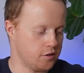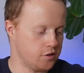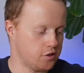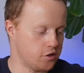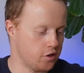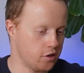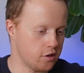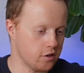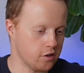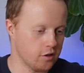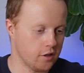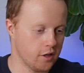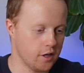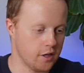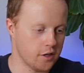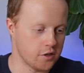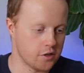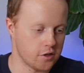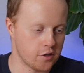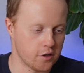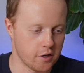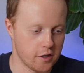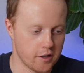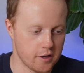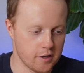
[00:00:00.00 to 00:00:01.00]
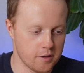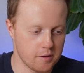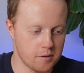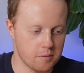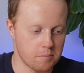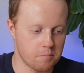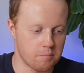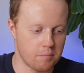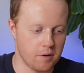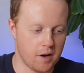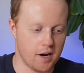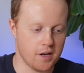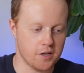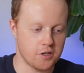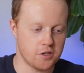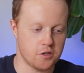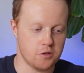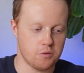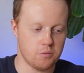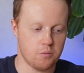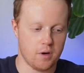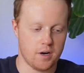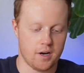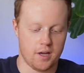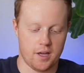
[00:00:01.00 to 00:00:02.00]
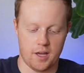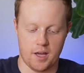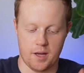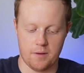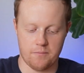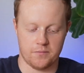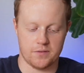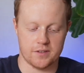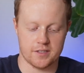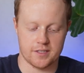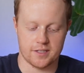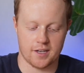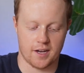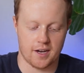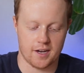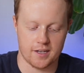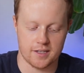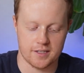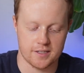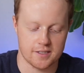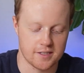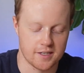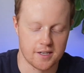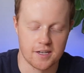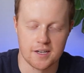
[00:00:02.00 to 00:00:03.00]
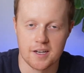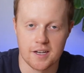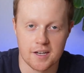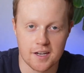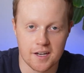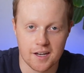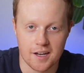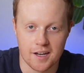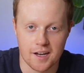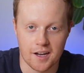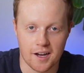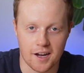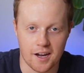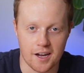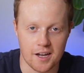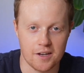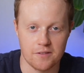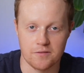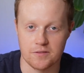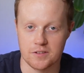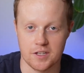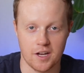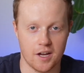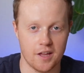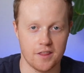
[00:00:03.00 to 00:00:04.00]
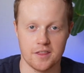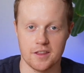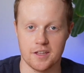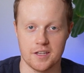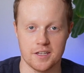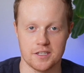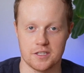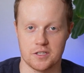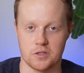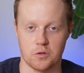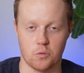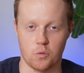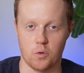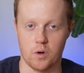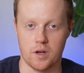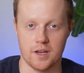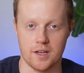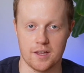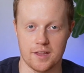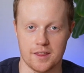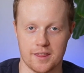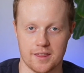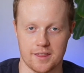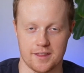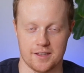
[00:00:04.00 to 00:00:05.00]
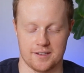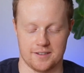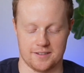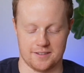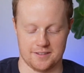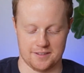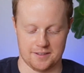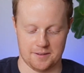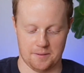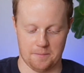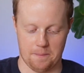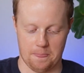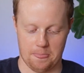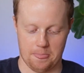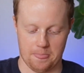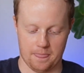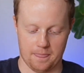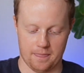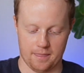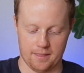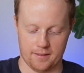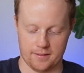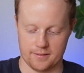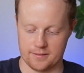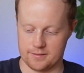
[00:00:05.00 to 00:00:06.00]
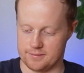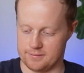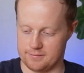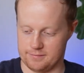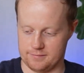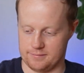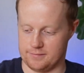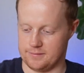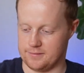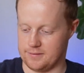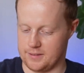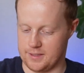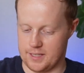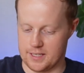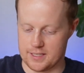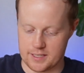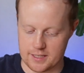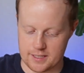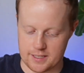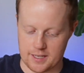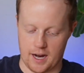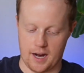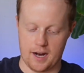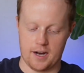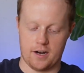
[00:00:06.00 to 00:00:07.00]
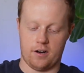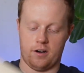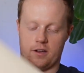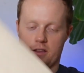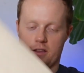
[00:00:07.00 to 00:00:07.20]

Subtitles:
journal entry, but I do want to emphasize I have done this with this entire